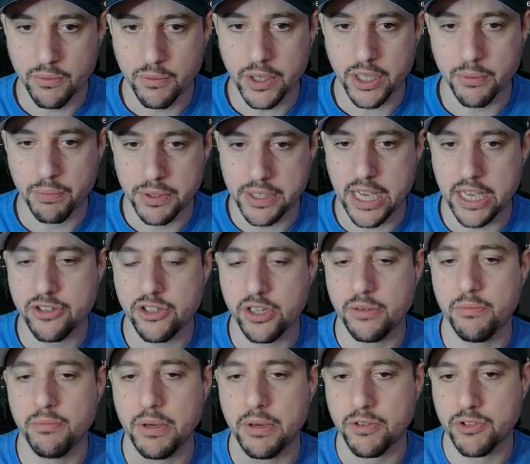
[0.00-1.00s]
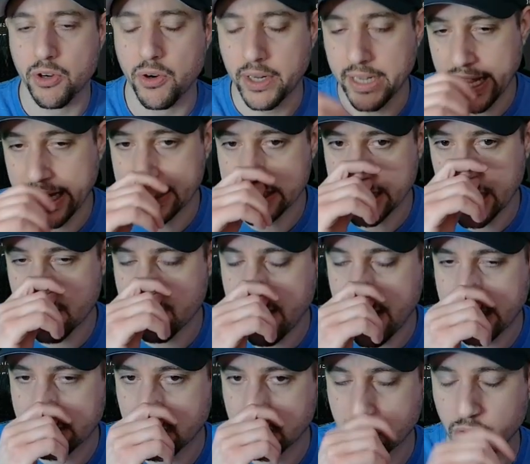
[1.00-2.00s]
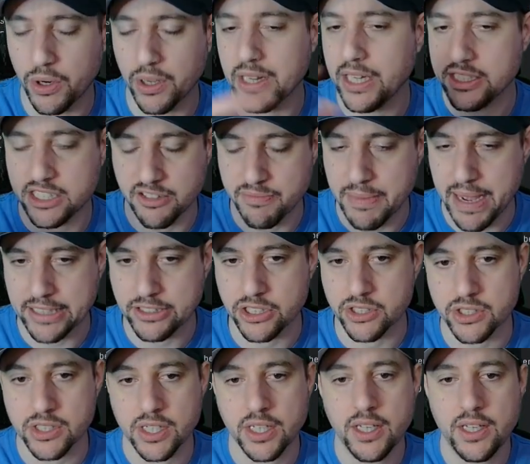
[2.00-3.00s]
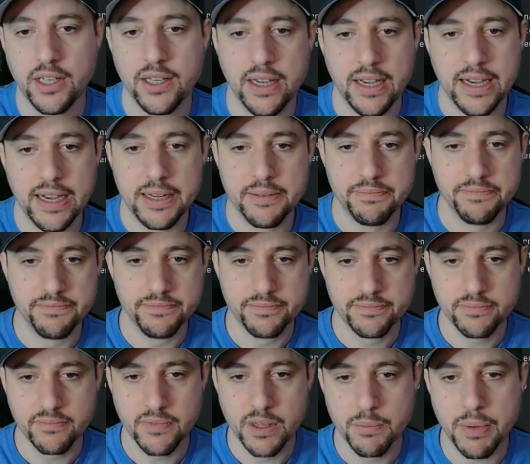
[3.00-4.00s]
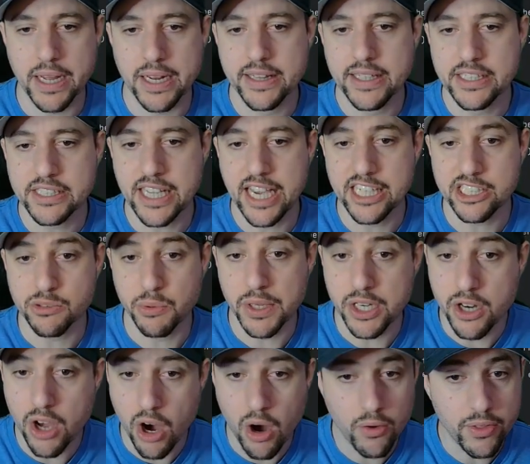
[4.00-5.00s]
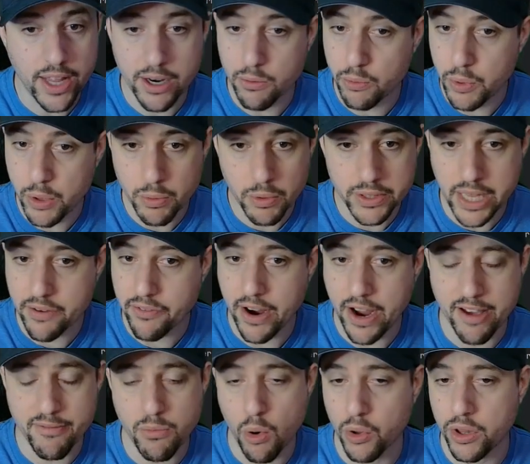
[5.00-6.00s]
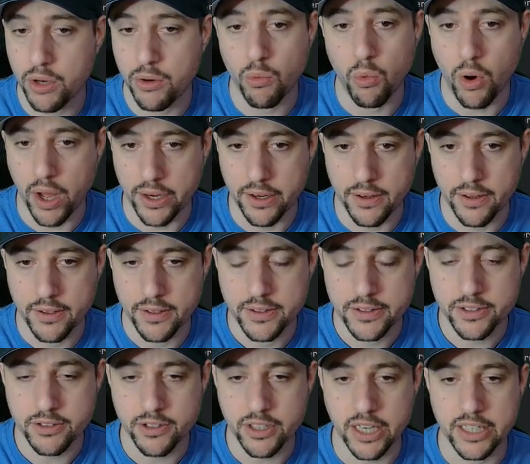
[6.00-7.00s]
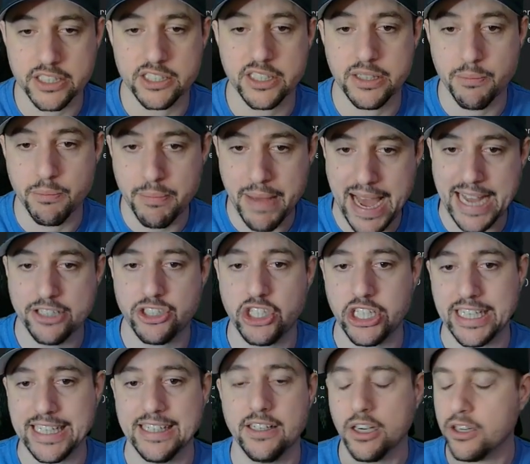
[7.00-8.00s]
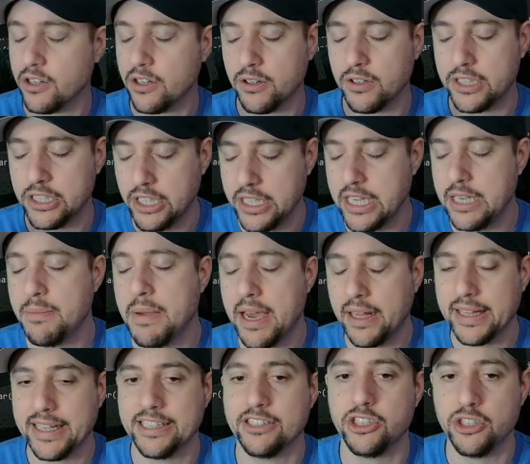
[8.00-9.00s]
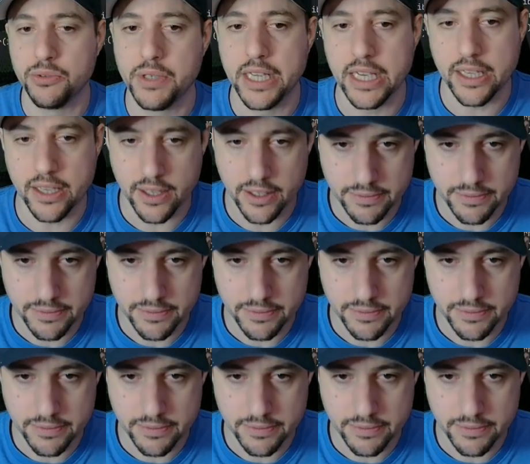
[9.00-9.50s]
We could potentially be returning a set of matches or a list of matches. Um, but in this case, we know that it, we will never have more than one because match or email is unique.